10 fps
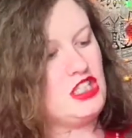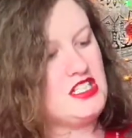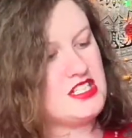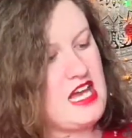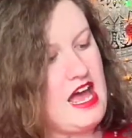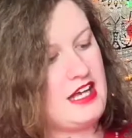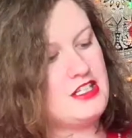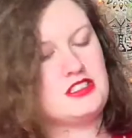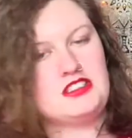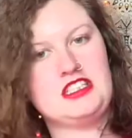Just
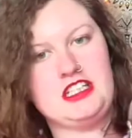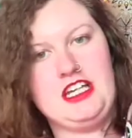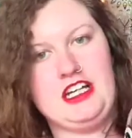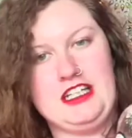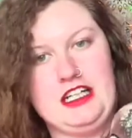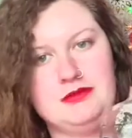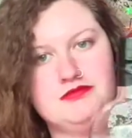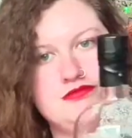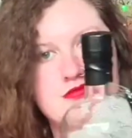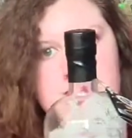Add Tequila
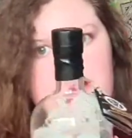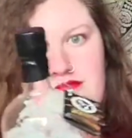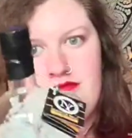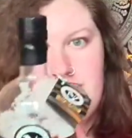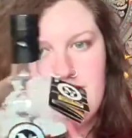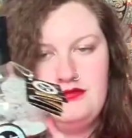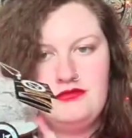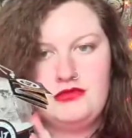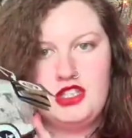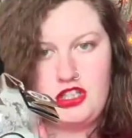
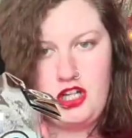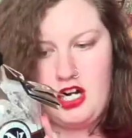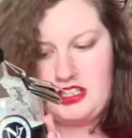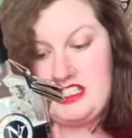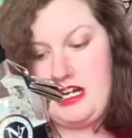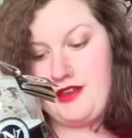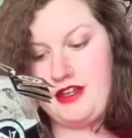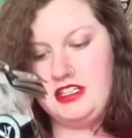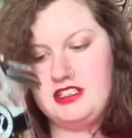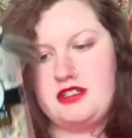cocktail thing.